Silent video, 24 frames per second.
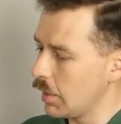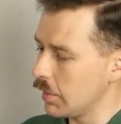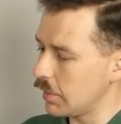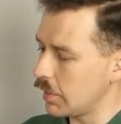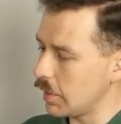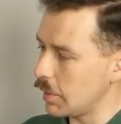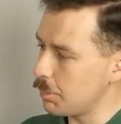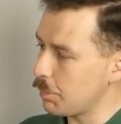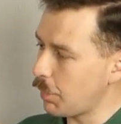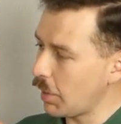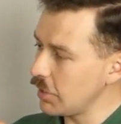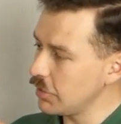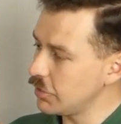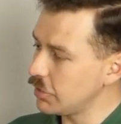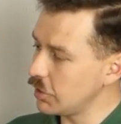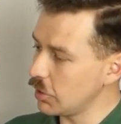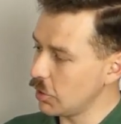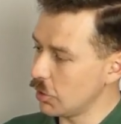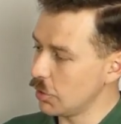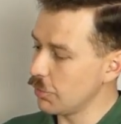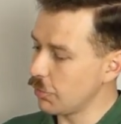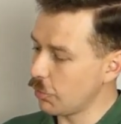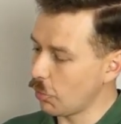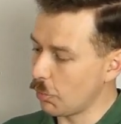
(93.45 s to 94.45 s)
The basic
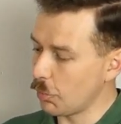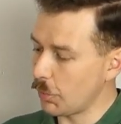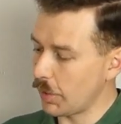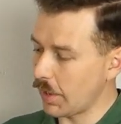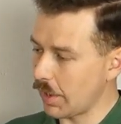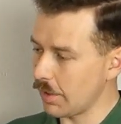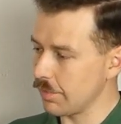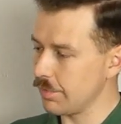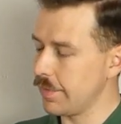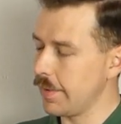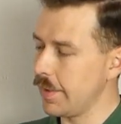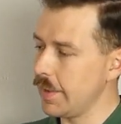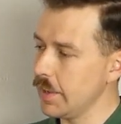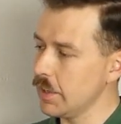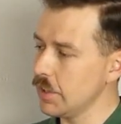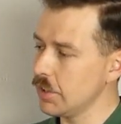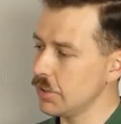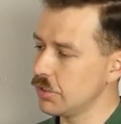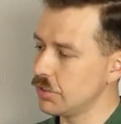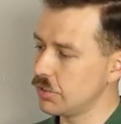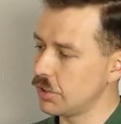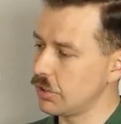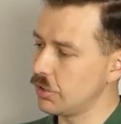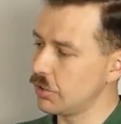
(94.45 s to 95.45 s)
uniform we have here
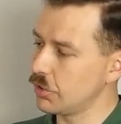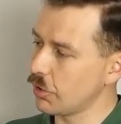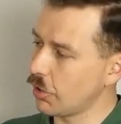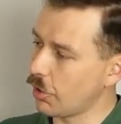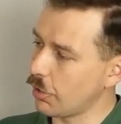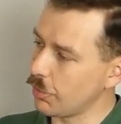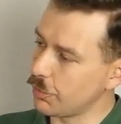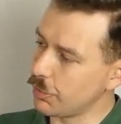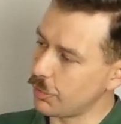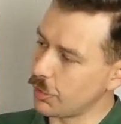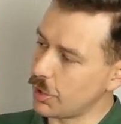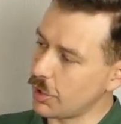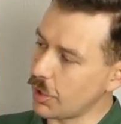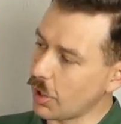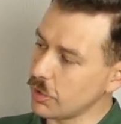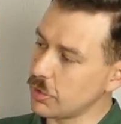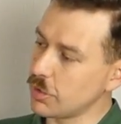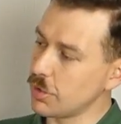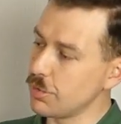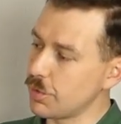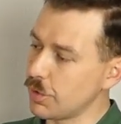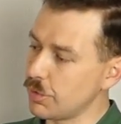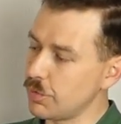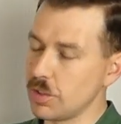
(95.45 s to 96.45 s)
consists of a
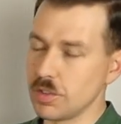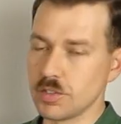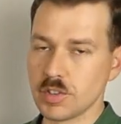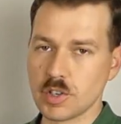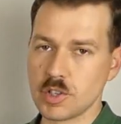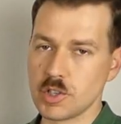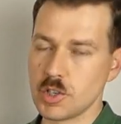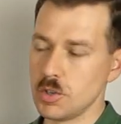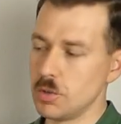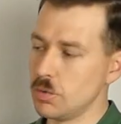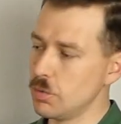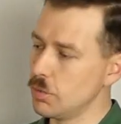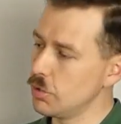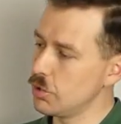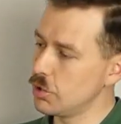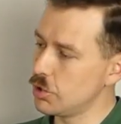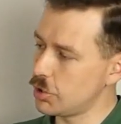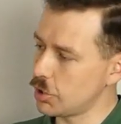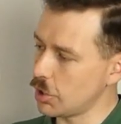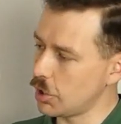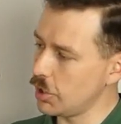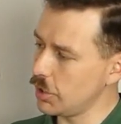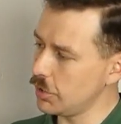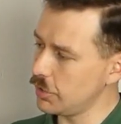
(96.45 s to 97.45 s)
1950s issue
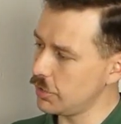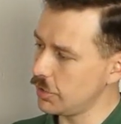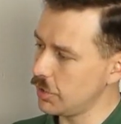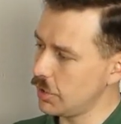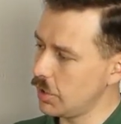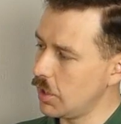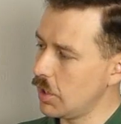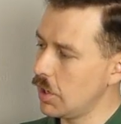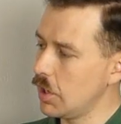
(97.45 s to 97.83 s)
shirt,